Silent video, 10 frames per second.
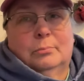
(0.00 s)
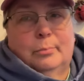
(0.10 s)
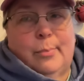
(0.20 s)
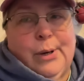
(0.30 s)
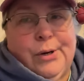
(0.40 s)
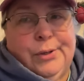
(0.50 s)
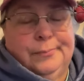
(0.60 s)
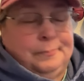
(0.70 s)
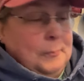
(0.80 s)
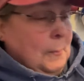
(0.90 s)
burr.
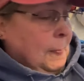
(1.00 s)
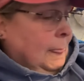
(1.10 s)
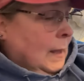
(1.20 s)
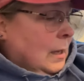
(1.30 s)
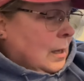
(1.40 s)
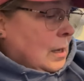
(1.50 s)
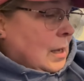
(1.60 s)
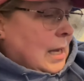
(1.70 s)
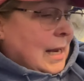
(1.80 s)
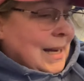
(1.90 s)

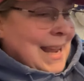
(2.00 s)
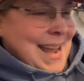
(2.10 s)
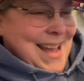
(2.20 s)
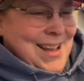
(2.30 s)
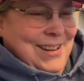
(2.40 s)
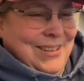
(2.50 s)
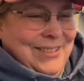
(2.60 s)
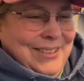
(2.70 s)
Anyhow,